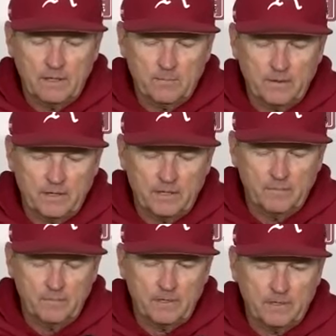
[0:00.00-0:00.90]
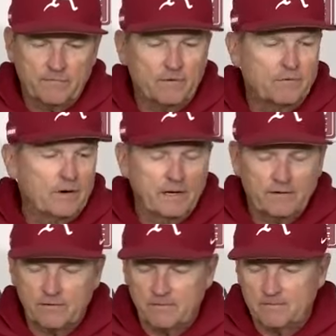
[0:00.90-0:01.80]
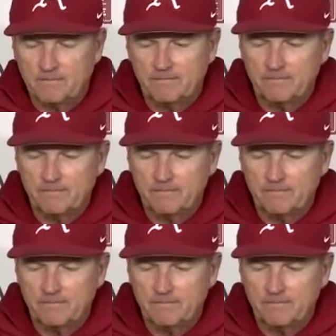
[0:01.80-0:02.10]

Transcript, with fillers: kept bringing them in left and rights and